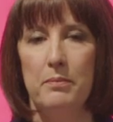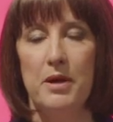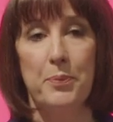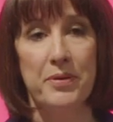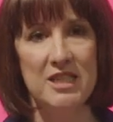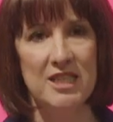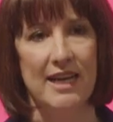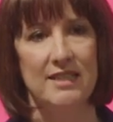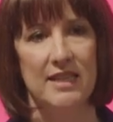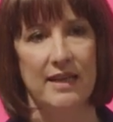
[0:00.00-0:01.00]
but
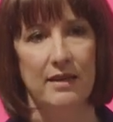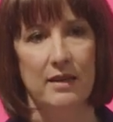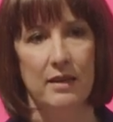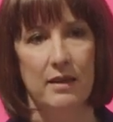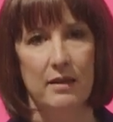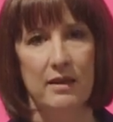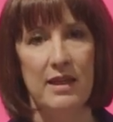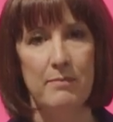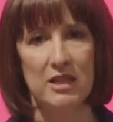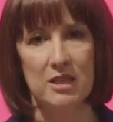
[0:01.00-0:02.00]
appreciating that
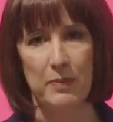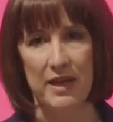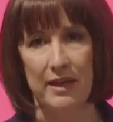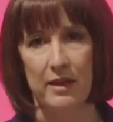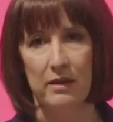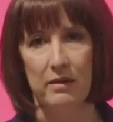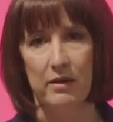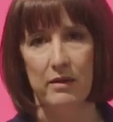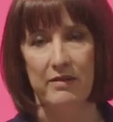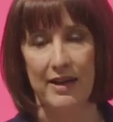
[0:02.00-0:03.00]
there must be
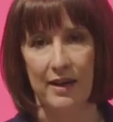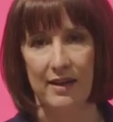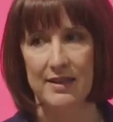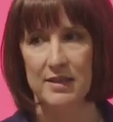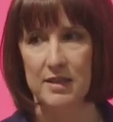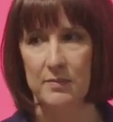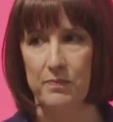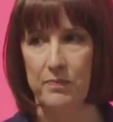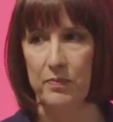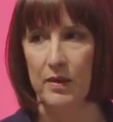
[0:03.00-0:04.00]
red lines.
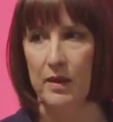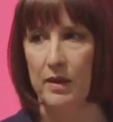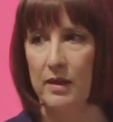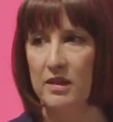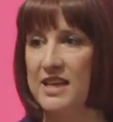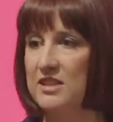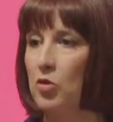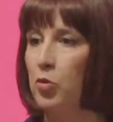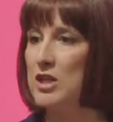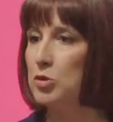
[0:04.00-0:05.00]
Things
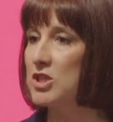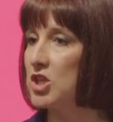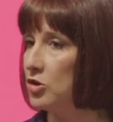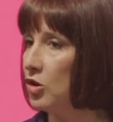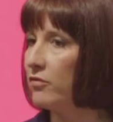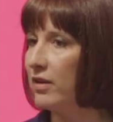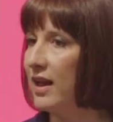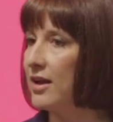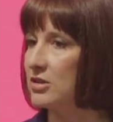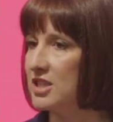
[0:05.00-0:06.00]
from which we should not
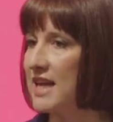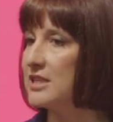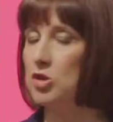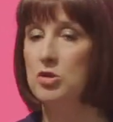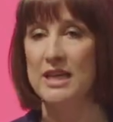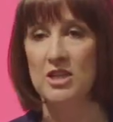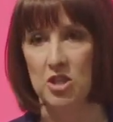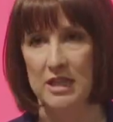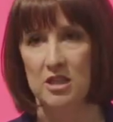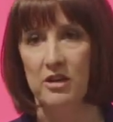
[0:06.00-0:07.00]
rely on states whose
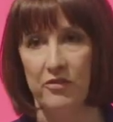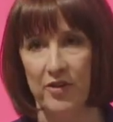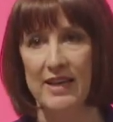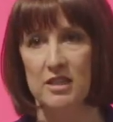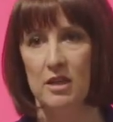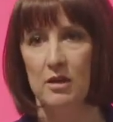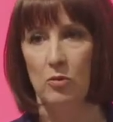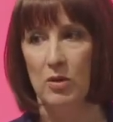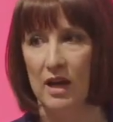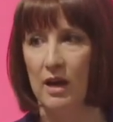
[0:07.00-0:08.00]
interests conflict
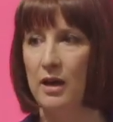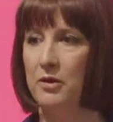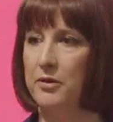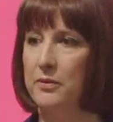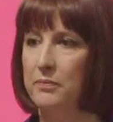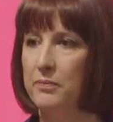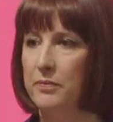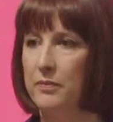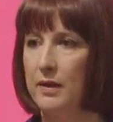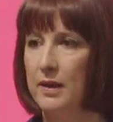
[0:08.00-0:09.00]
with our own.
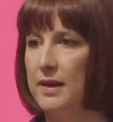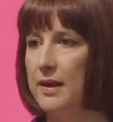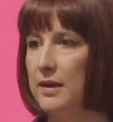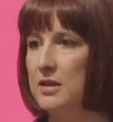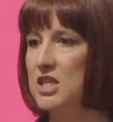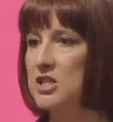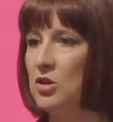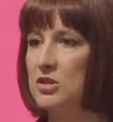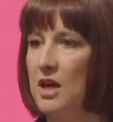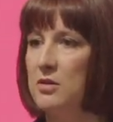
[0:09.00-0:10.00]
This is not